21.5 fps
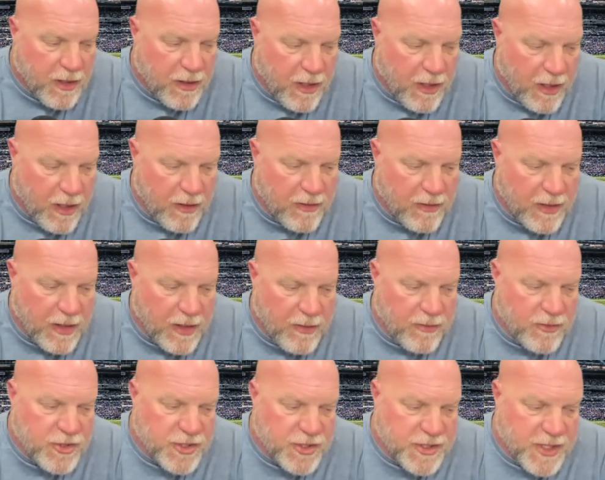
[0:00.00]
uh,
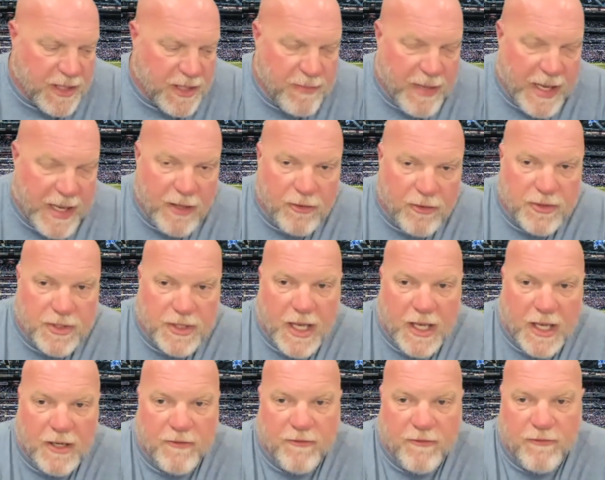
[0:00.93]
that just like Ballard to
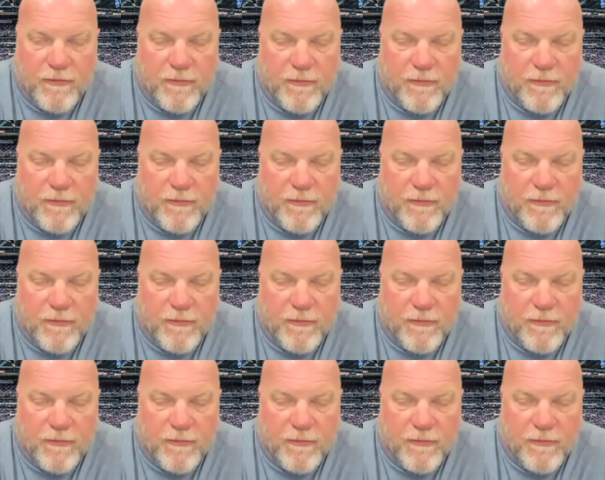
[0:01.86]
kind of